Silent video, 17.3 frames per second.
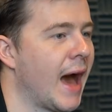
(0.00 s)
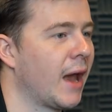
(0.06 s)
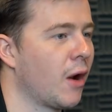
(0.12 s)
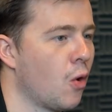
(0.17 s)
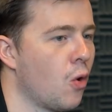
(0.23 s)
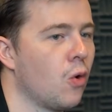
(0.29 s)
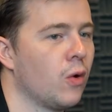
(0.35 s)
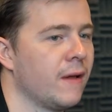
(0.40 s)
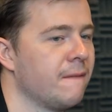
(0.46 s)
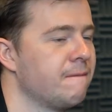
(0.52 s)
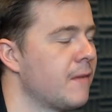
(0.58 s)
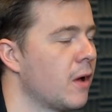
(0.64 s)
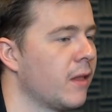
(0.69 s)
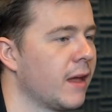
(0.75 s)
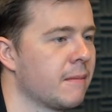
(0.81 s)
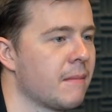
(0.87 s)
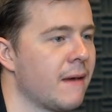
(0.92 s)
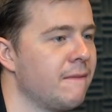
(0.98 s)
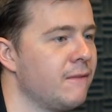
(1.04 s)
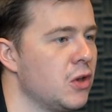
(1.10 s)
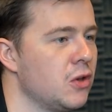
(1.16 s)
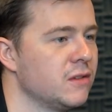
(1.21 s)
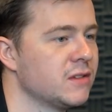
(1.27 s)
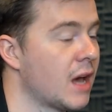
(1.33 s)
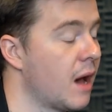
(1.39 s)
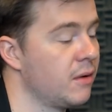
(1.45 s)
at all. It felt like my
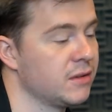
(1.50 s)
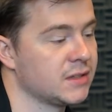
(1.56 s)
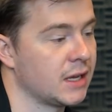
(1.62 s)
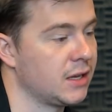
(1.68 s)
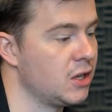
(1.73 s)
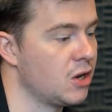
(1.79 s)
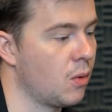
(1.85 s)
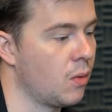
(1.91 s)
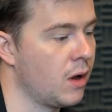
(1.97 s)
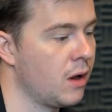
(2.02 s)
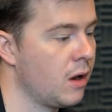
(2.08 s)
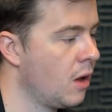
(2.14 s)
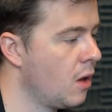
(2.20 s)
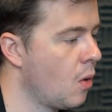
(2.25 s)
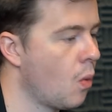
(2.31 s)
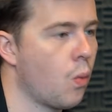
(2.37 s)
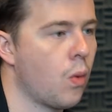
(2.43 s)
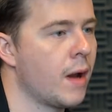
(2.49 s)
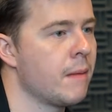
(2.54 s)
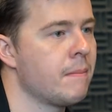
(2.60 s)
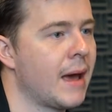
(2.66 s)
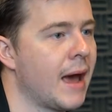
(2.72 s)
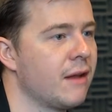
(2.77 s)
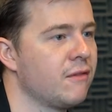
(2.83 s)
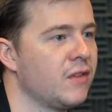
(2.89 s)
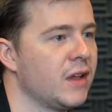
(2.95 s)
views, I was like, you know what? One
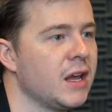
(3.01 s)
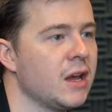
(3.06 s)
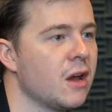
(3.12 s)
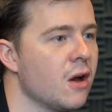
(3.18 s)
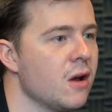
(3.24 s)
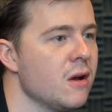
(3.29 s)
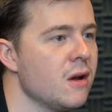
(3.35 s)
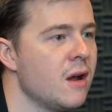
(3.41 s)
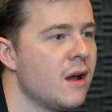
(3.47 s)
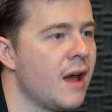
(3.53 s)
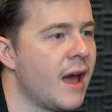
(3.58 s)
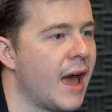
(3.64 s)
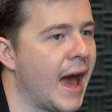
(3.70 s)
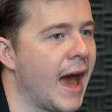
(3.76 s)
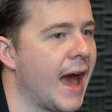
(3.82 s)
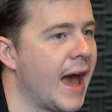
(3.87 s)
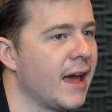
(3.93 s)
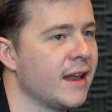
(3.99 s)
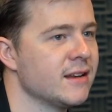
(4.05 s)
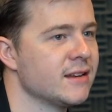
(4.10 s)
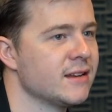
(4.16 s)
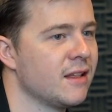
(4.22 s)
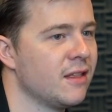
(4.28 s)
bad video and